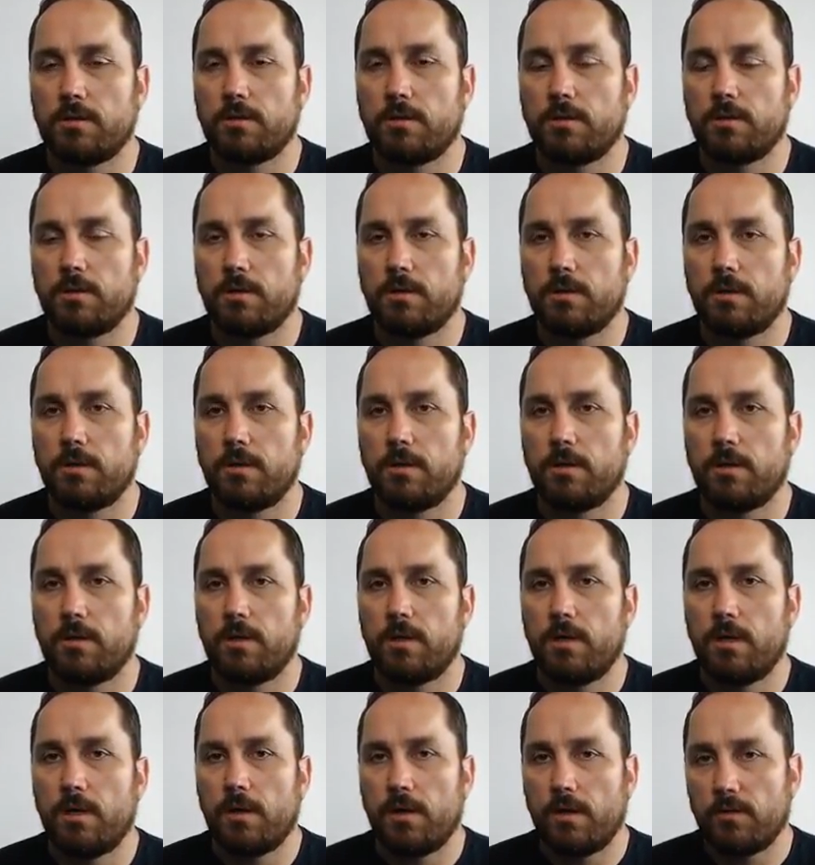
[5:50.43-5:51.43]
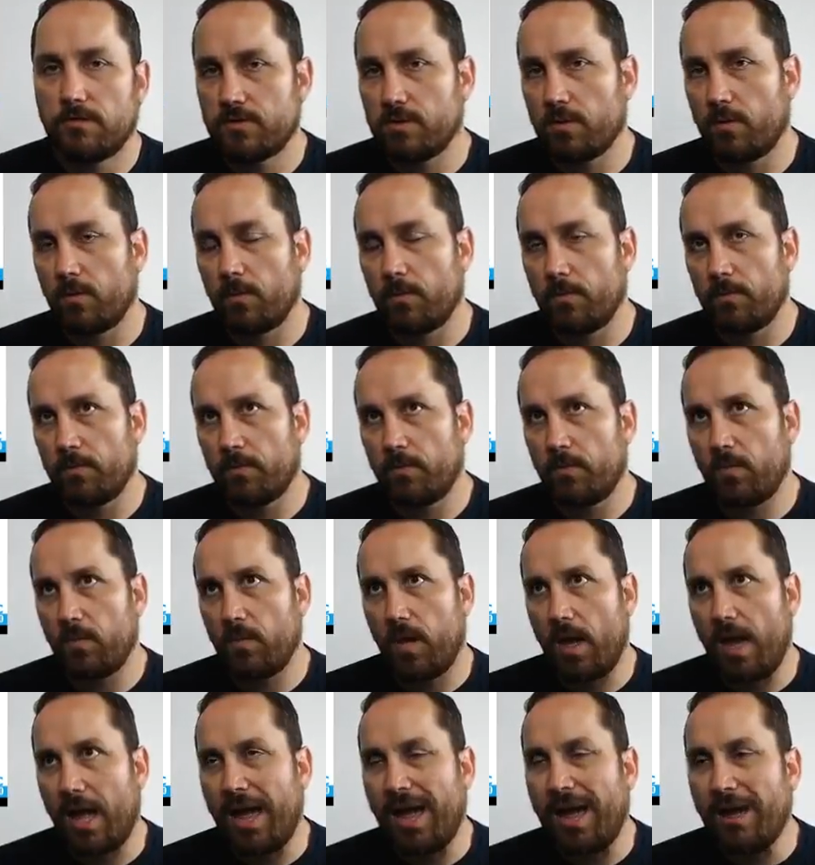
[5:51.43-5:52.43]
So how do we get to
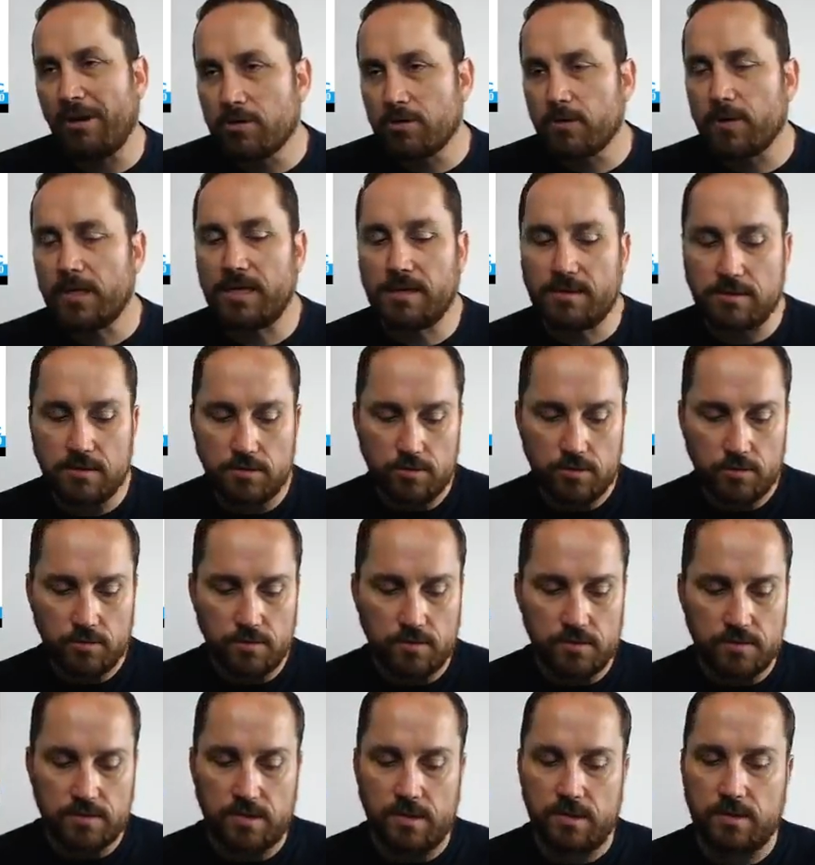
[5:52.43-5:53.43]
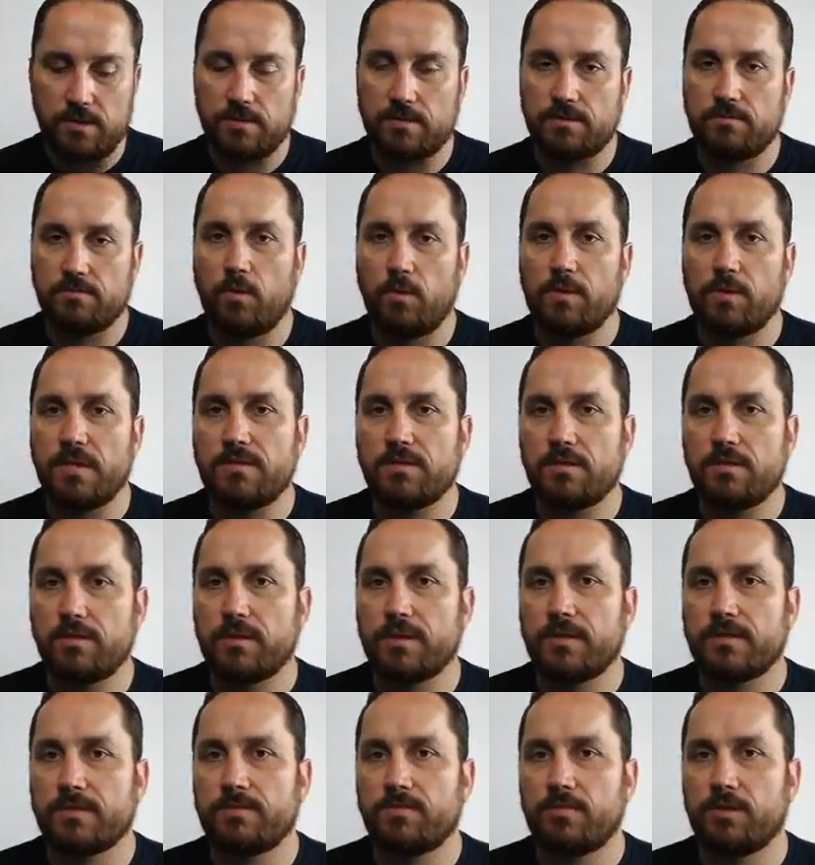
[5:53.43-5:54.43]
do these things? Well, let's look at some of the great
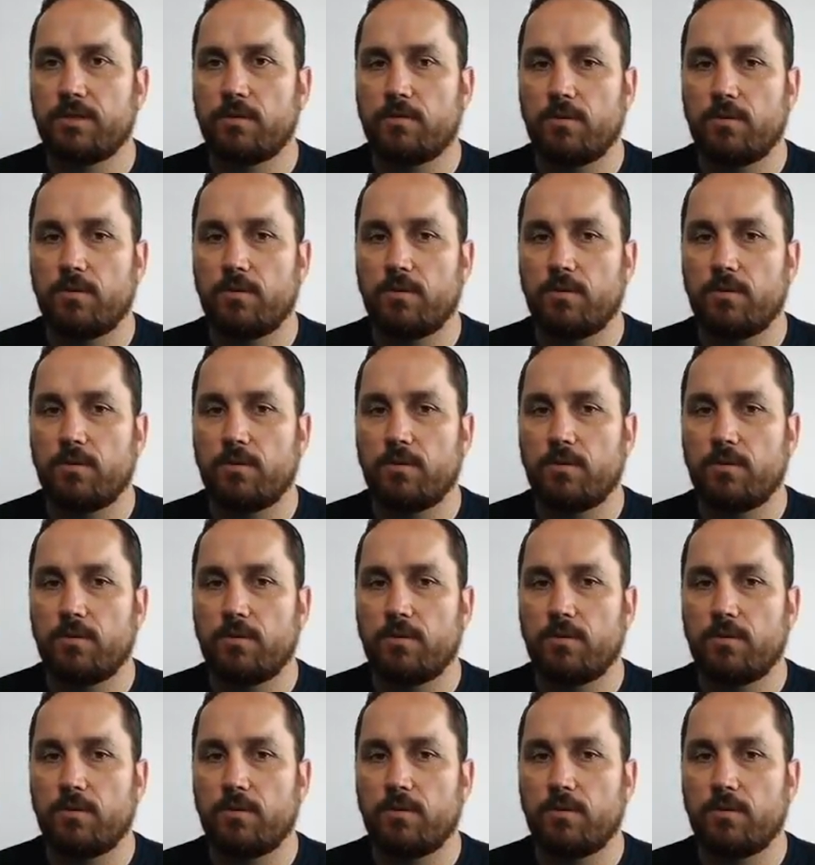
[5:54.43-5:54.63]
logos.